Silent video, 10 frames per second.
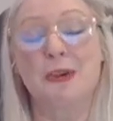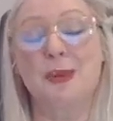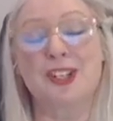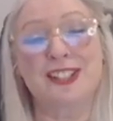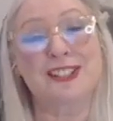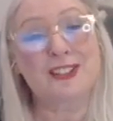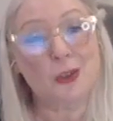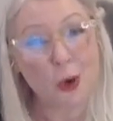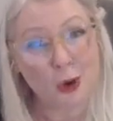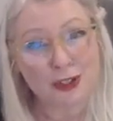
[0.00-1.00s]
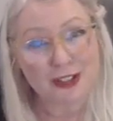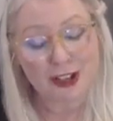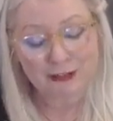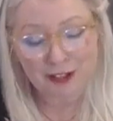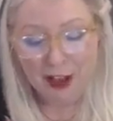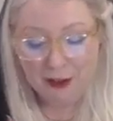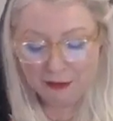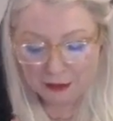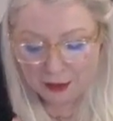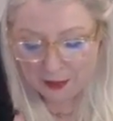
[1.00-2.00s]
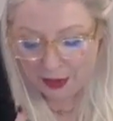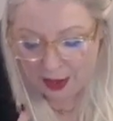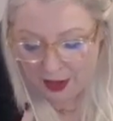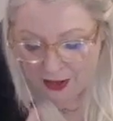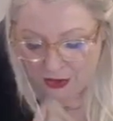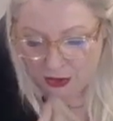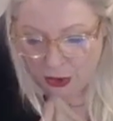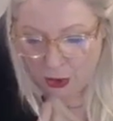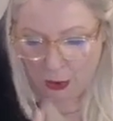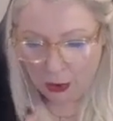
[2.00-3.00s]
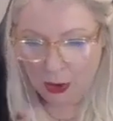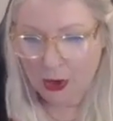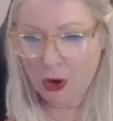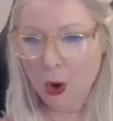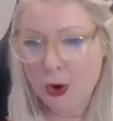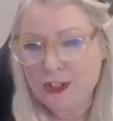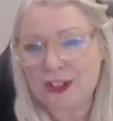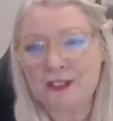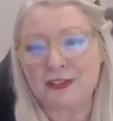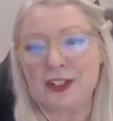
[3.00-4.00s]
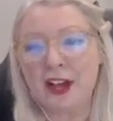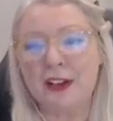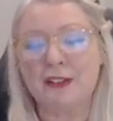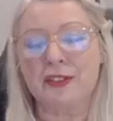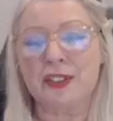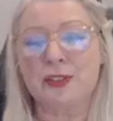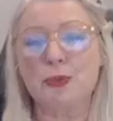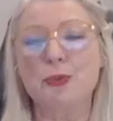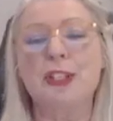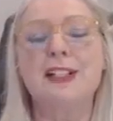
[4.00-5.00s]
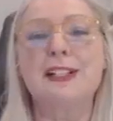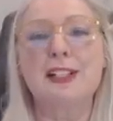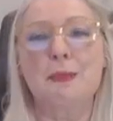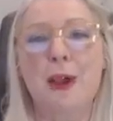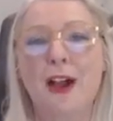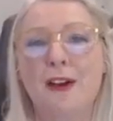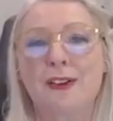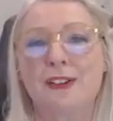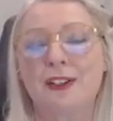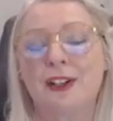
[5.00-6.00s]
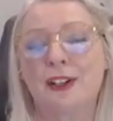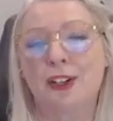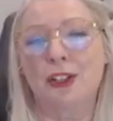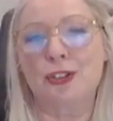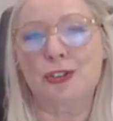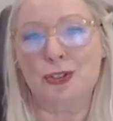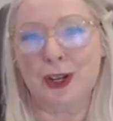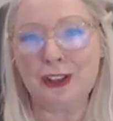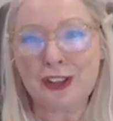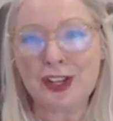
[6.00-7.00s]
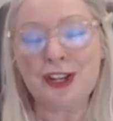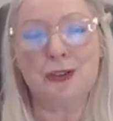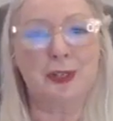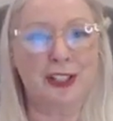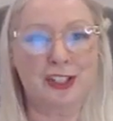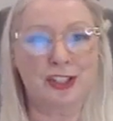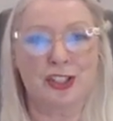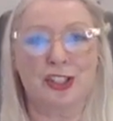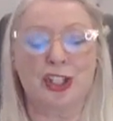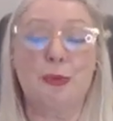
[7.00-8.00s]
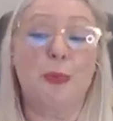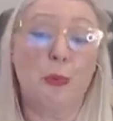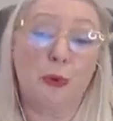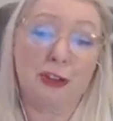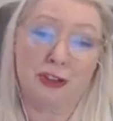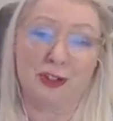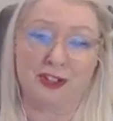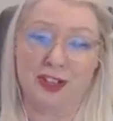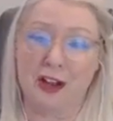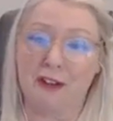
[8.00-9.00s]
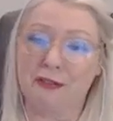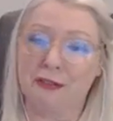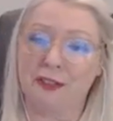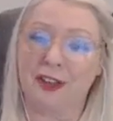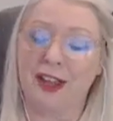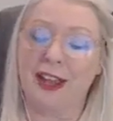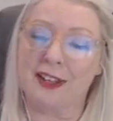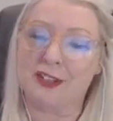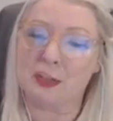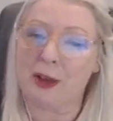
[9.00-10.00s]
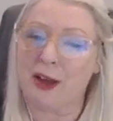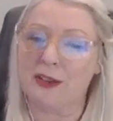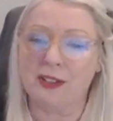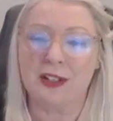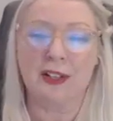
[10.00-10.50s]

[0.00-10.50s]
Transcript: which is whole self-love. So whole self-love is really about strengthening your relationship with yourself. It's about